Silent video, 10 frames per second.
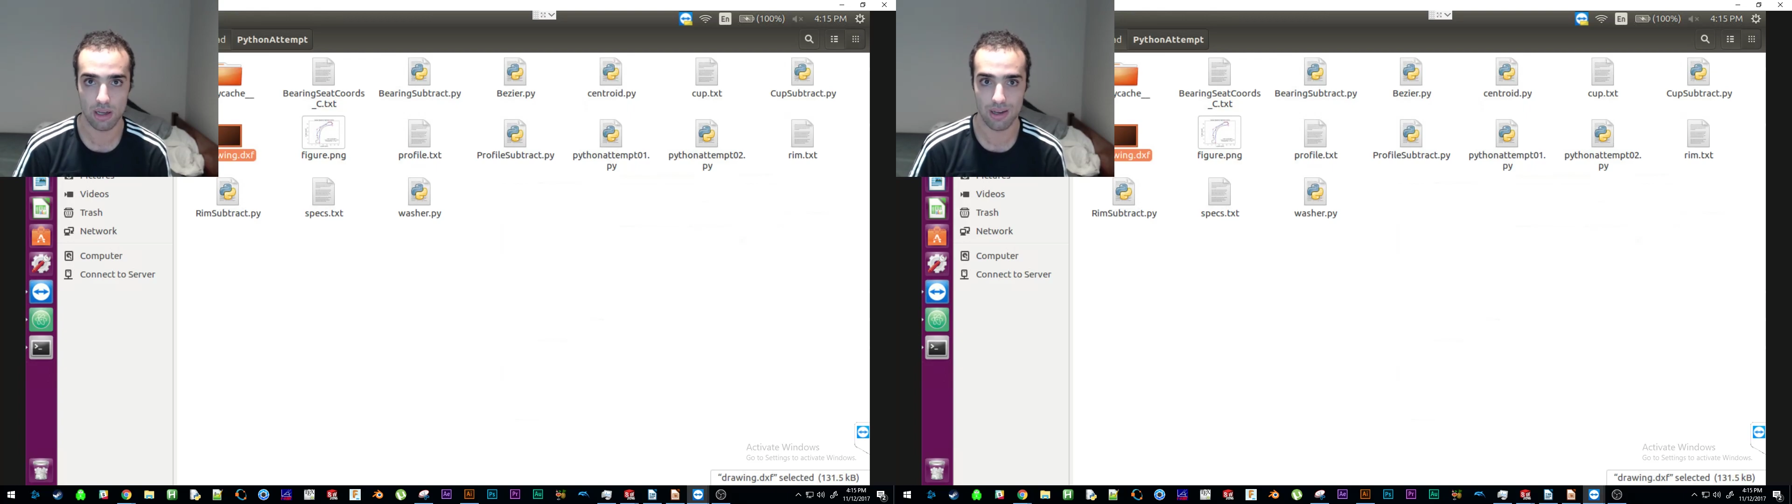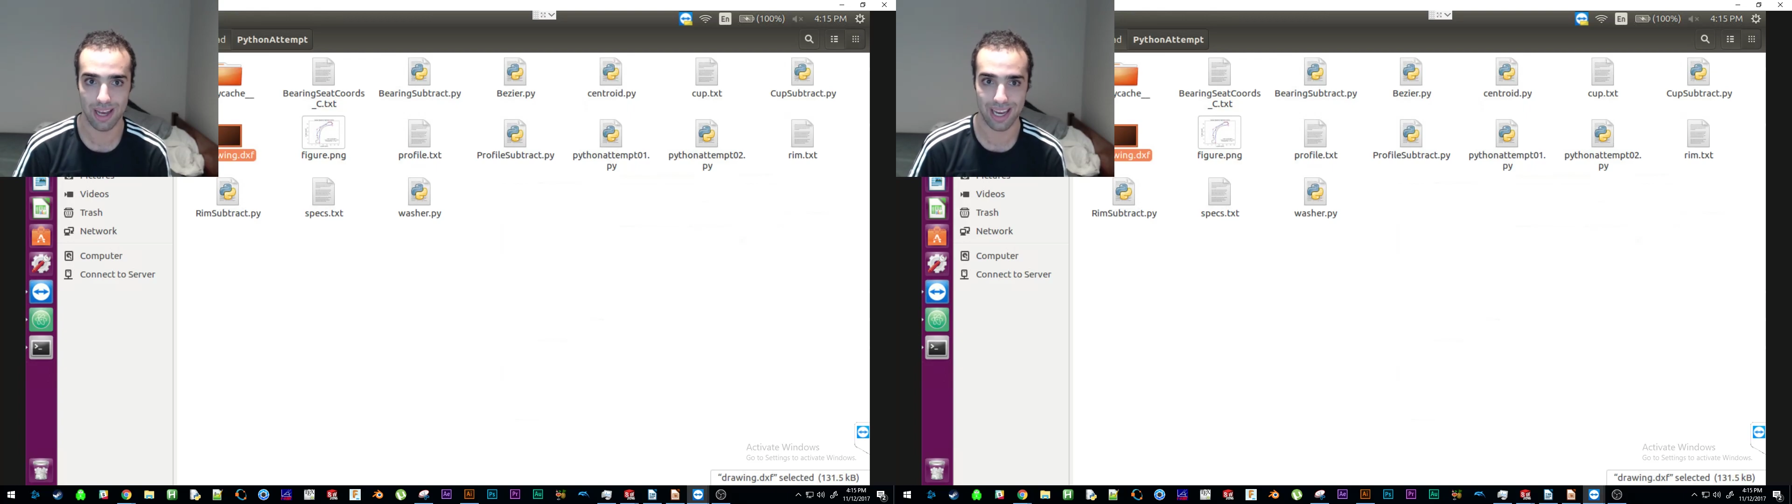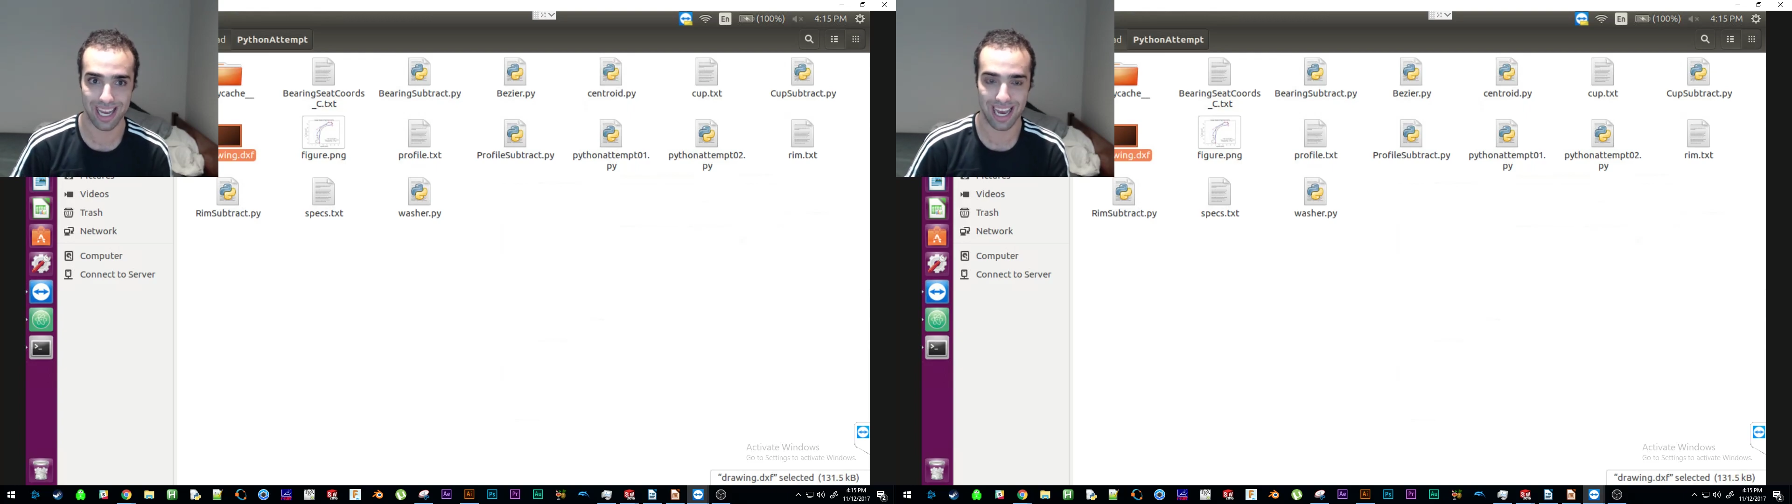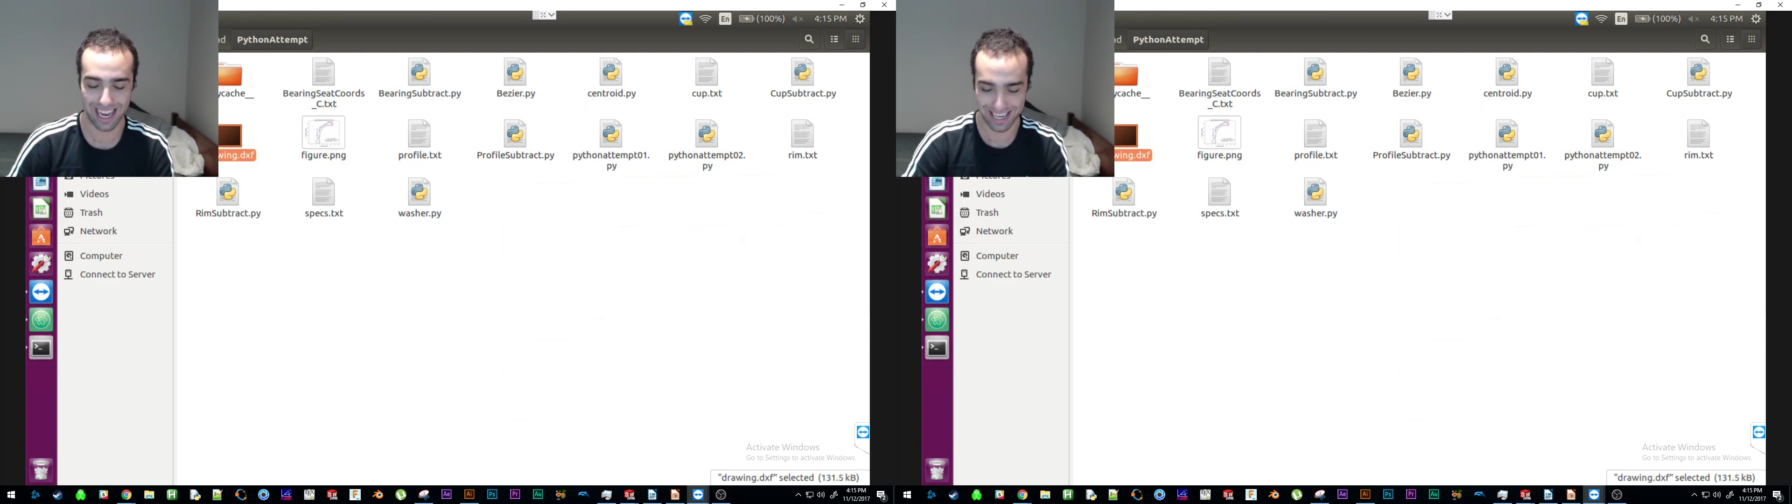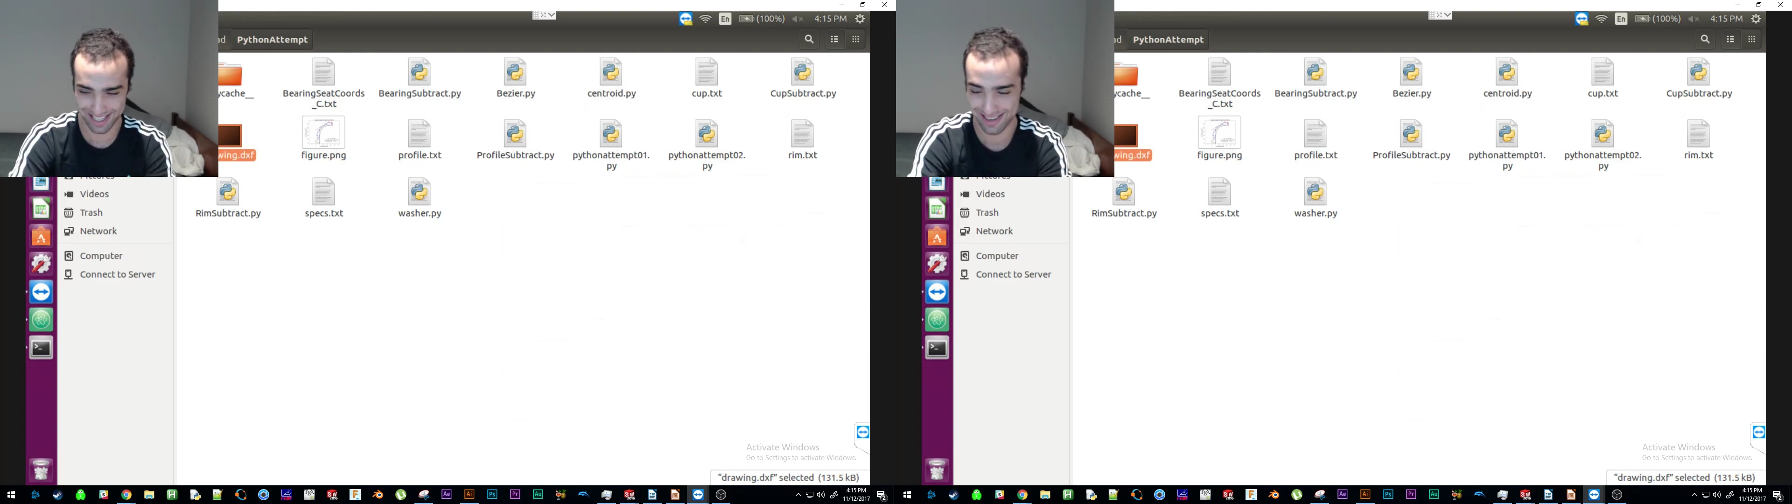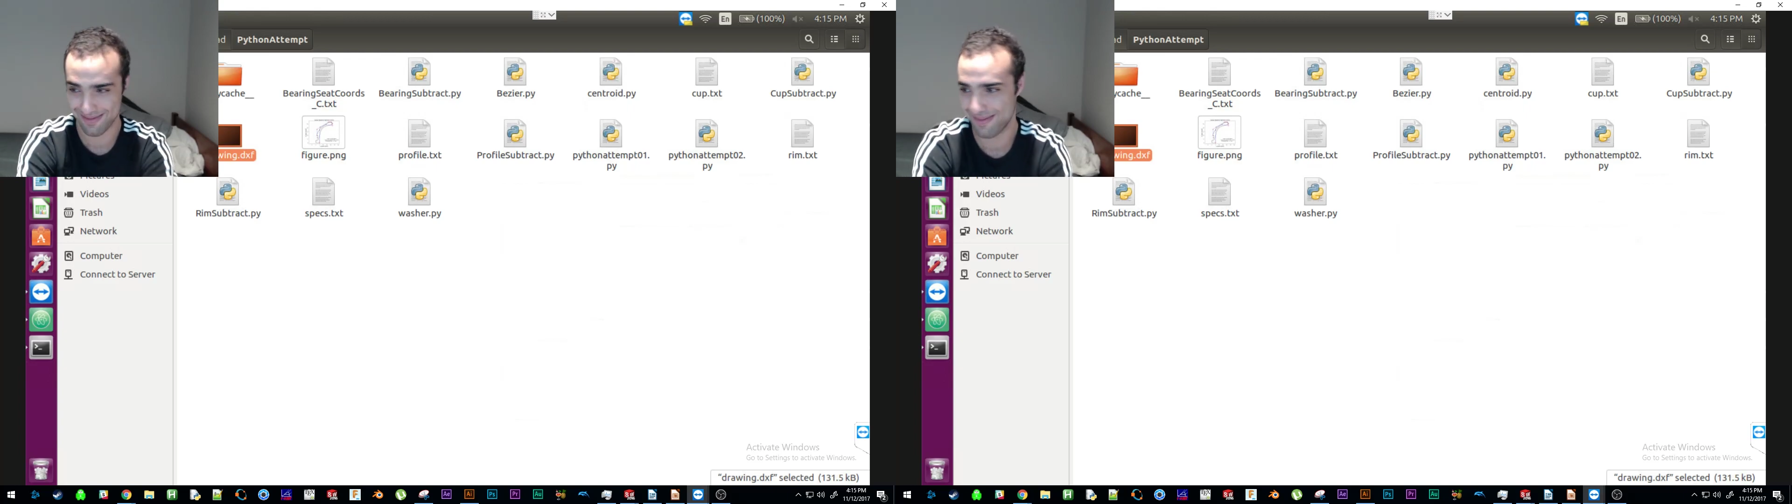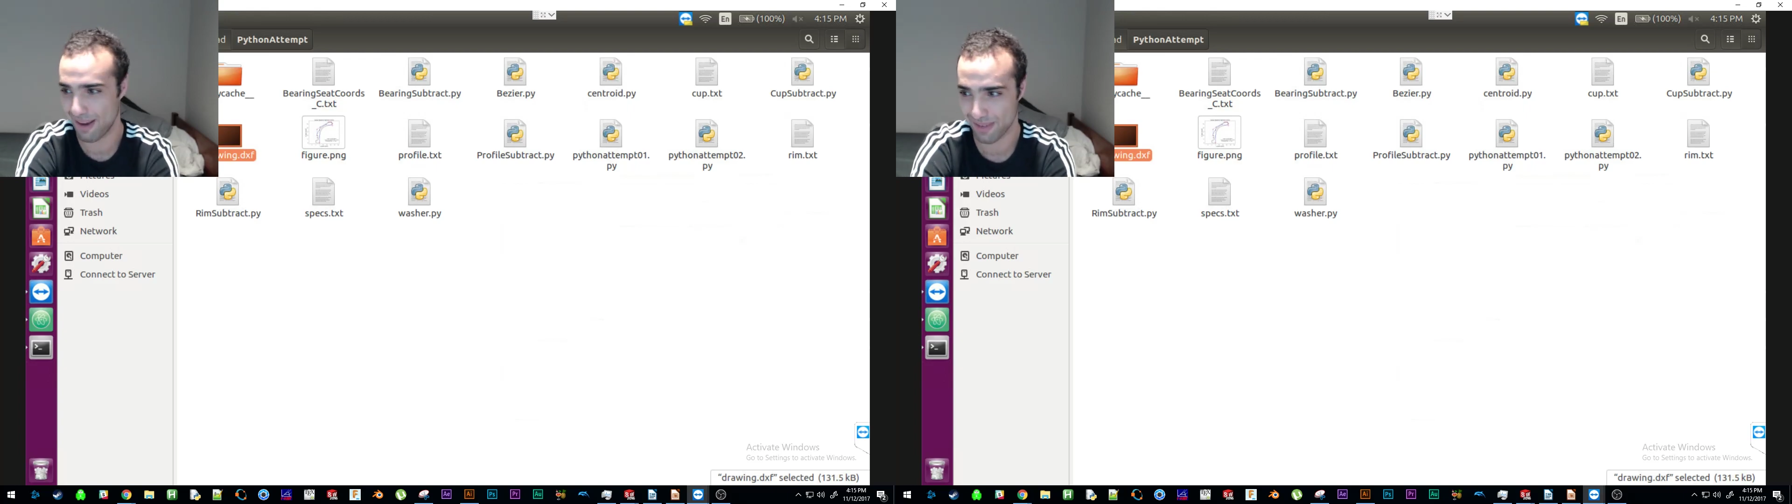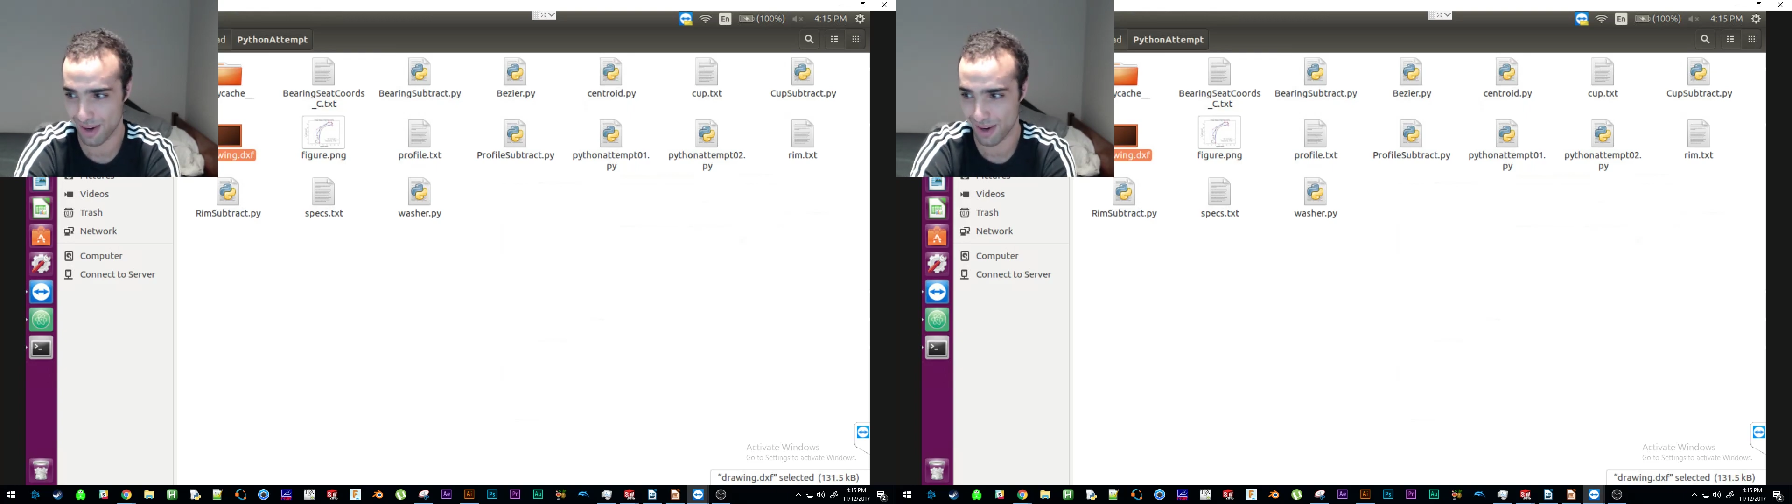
And yeah, I'm